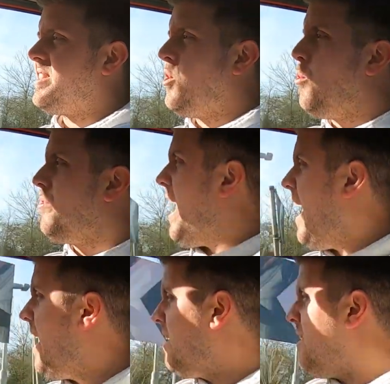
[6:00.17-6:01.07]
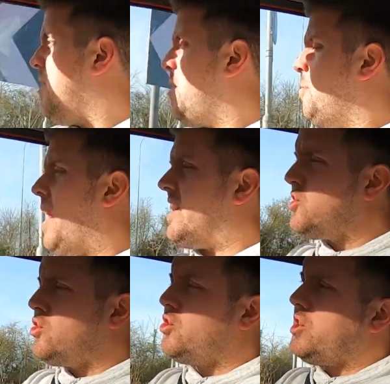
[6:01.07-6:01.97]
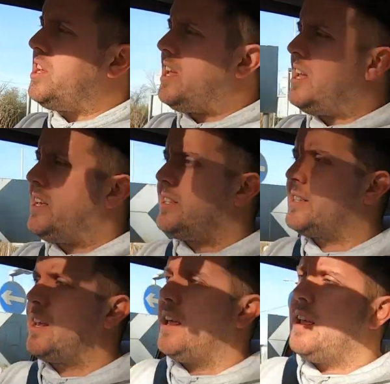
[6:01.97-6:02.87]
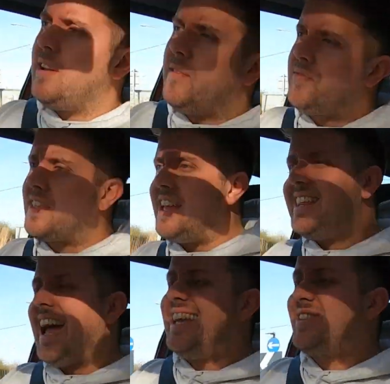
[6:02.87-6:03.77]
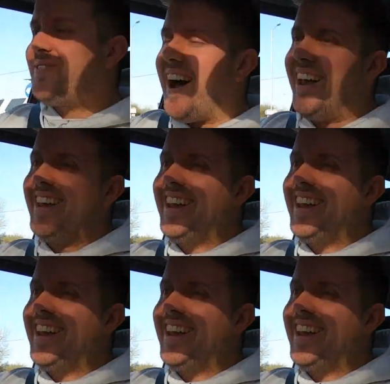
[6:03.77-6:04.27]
all that. But jeez, that is fun.